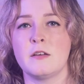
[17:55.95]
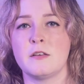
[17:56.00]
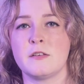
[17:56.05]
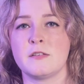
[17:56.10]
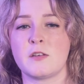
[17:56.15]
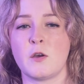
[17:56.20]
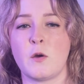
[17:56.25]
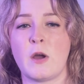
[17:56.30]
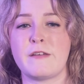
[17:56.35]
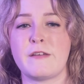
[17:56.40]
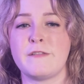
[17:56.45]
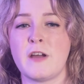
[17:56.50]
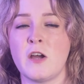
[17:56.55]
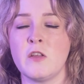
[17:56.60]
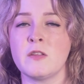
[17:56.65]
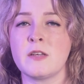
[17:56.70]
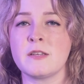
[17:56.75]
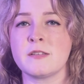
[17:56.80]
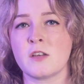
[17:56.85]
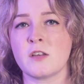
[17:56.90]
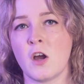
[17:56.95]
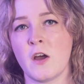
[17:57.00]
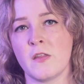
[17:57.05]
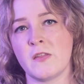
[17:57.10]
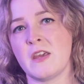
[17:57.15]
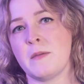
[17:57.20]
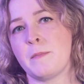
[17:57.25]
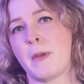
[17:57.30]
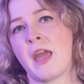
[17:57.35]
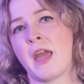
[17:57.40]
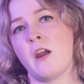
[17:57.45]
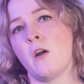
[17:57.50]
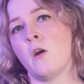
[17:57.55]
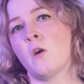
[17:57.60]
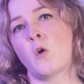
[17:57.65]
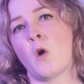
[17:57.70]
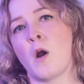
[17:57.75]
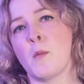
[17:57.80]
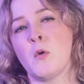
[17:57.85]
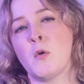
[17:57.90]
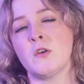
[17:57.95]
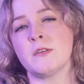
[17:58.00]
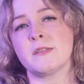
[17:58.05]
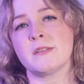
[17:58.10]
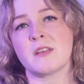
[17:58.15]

So I found this on the paranormal